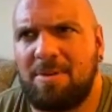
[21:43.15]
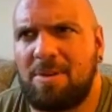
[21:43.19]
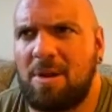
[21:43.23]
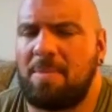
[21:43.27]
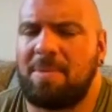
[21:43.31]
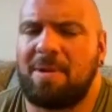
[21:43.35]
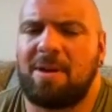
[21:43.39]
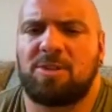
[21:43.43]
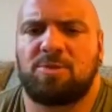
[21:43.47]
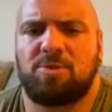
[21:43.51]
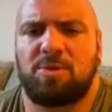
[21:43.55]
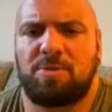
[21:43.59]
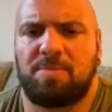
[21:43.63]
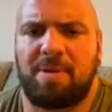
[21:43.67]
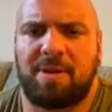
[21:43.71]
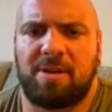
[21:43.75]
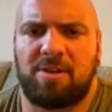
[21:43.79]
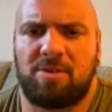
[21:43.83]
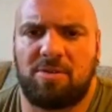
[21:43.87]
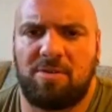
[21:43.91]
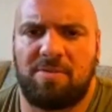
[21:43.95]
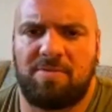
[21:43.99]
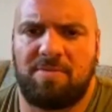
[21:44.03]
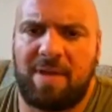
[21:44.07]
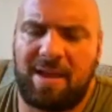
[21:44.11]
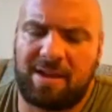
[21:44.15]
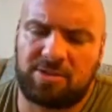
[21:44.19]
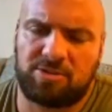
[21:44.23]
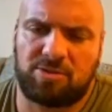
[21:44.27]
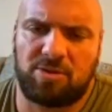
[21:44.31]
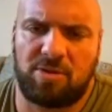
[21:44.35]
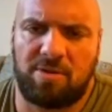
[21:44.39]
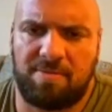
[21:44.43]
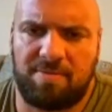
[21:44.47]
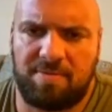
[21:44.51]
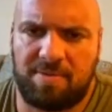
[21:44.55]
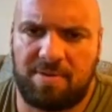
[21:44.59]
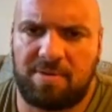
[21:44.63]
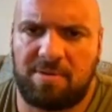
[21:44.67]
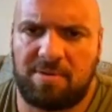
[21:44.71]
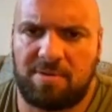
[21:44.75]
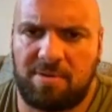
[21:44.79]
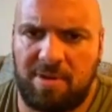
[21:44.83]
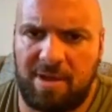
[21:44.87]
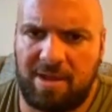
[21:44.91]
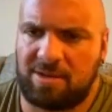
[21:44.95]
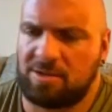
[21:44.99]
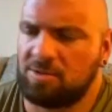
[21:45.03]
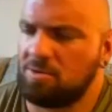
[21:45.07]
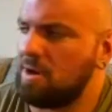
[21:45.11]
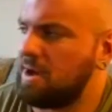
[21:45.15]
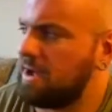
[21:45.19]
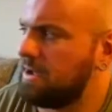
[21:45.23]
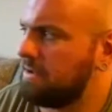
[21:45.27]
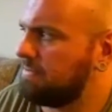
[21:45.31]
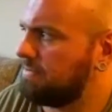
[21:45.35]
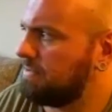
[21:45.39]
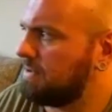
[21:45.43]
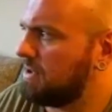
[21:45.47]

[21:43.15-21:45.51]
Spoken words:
No, but I was with my ex-girlfriend, ex-wife.